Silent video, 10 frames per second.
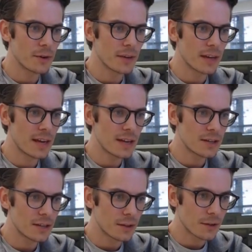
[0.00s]
You've got the
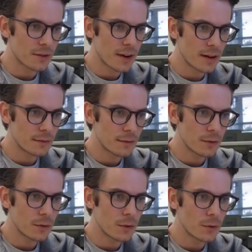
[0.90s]
kitchen on the ground
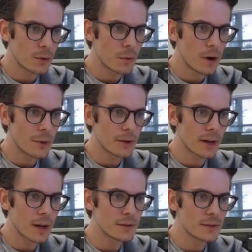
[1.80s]
floor. Oh, I want to
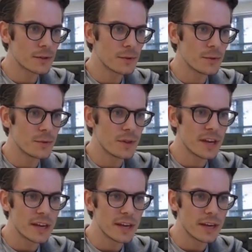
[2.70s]
go to
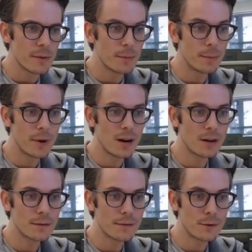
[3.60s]
the
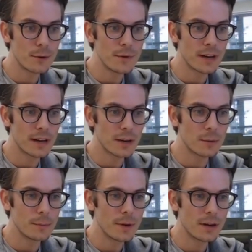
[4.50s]
bathroom. You click
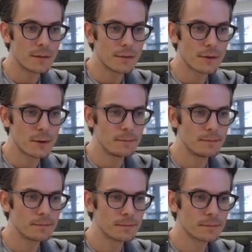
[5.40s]
on bathroom.